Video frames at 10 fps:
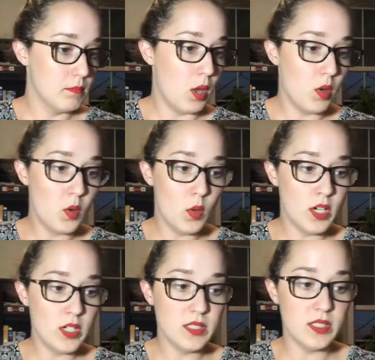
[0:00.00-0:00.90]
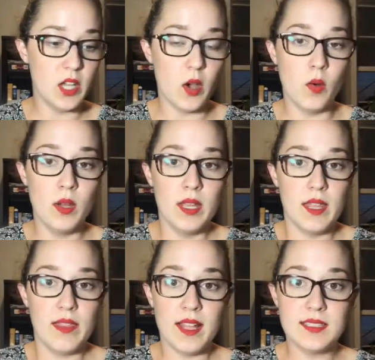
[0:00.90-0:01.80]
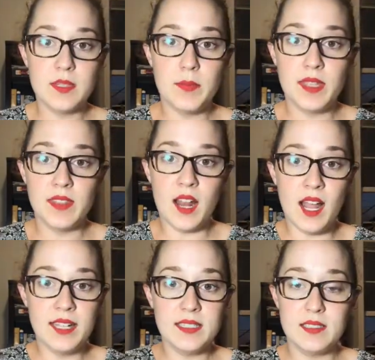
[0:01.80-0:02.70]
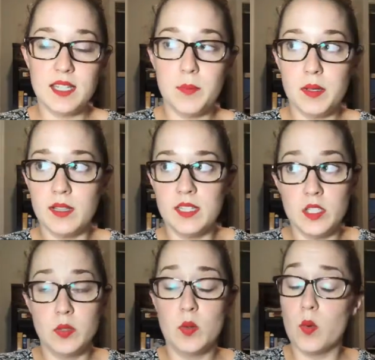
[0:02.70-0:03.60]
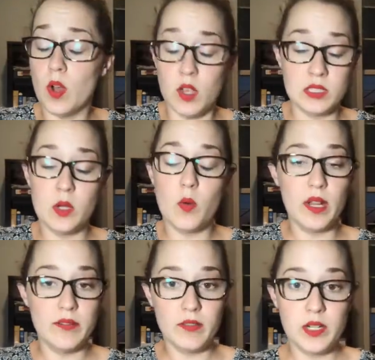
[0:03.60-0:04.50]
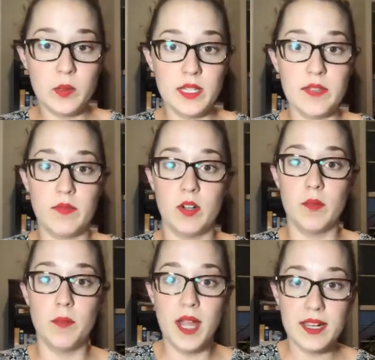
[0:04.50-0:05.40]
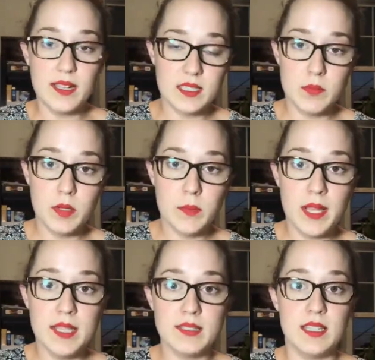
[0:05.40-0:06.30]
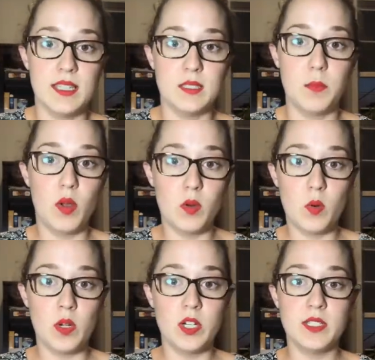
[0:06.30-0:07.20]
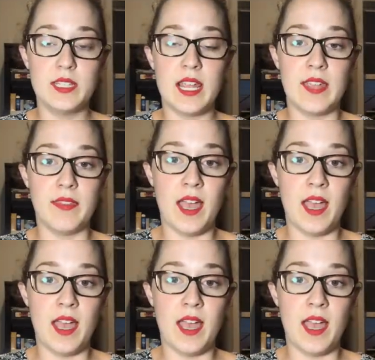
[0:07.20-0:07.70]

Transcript: Bulk orders, so that's something that I typically do also quite frequently for my customer base, is bulk orders, and